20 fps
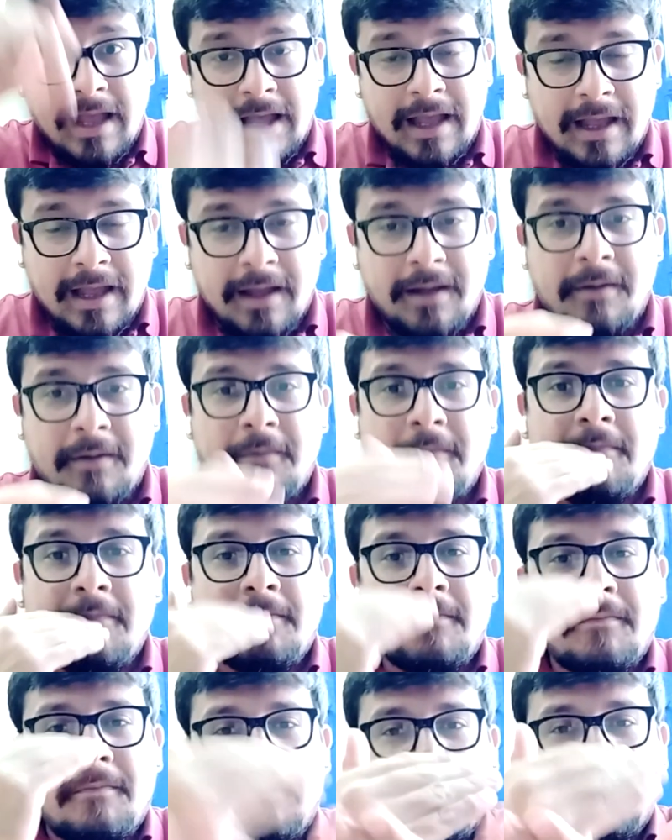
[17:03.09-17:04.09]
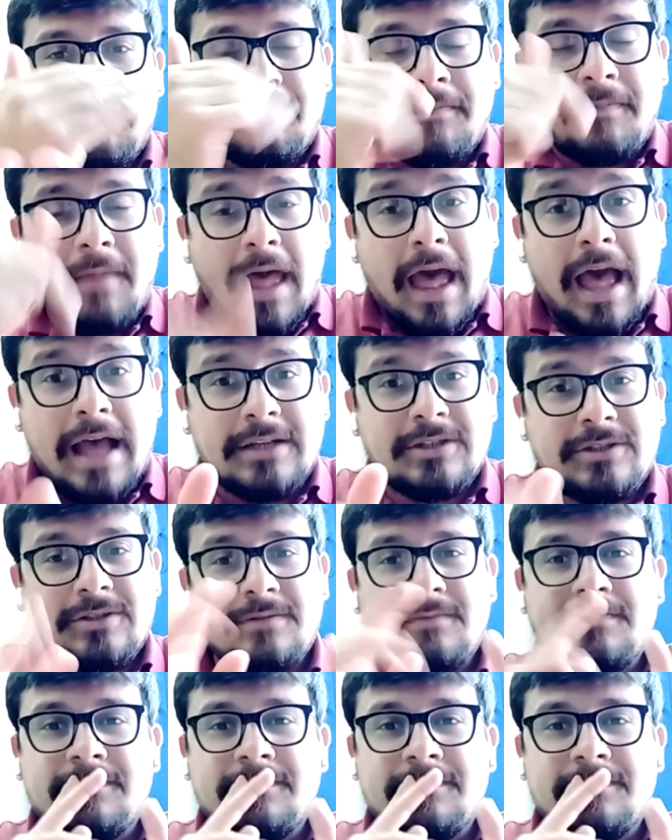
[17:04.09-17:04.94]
tells me that my